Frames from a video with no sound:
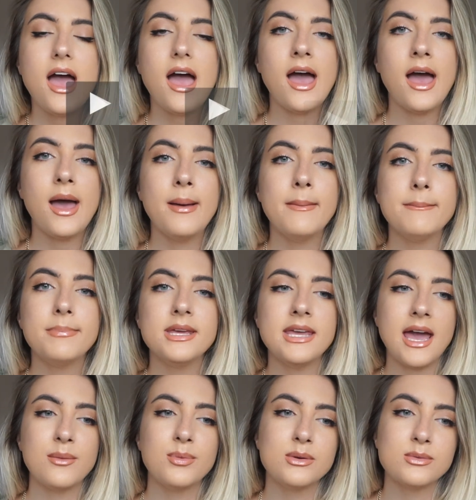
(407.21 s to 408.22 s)
But
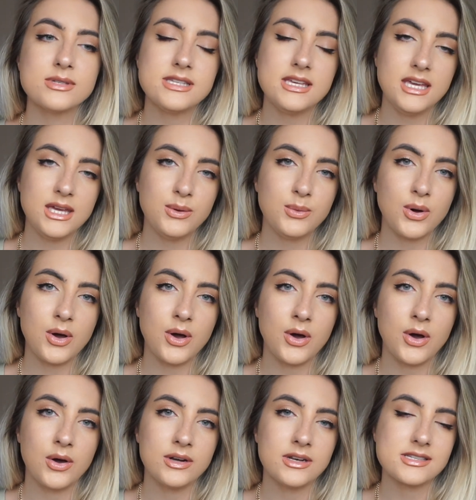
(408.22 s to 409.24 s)
yeah, we will see you
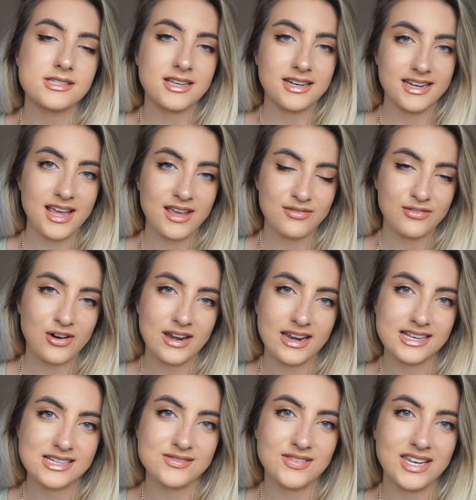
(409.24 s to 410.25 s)
on Sunday for our
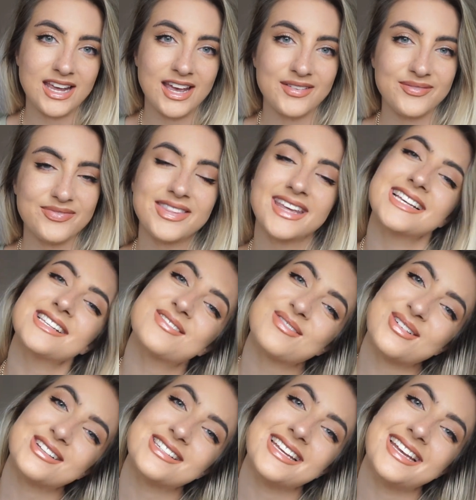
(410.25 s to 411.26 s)
next video. Thanks for
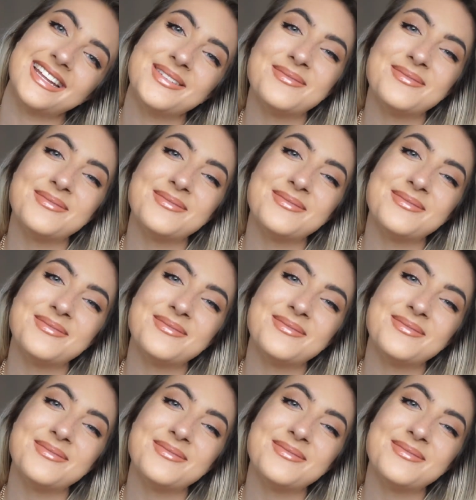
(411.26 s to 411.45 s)
watching.